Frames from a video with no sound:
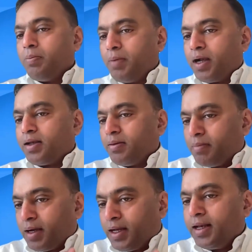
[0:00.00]

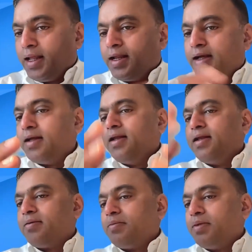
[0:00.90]
but in
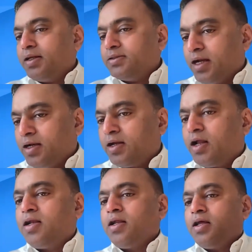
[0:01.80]
a
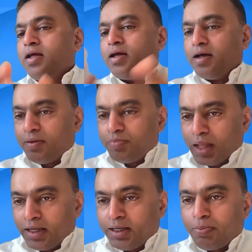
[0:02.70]
general
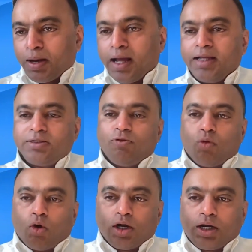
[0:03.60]
enterprise, if you
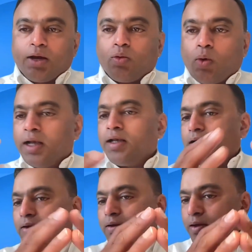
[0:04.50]
want to take one
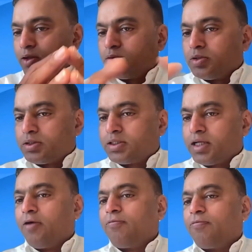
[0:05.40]

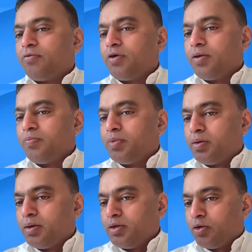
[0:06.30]
set of
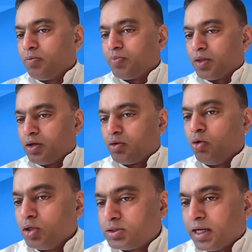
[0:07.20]
the
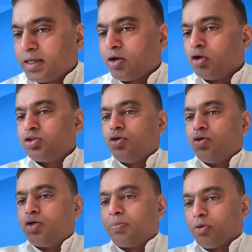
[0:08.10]
rules that
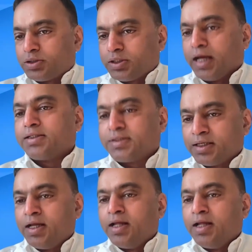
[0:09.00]
constitute a process,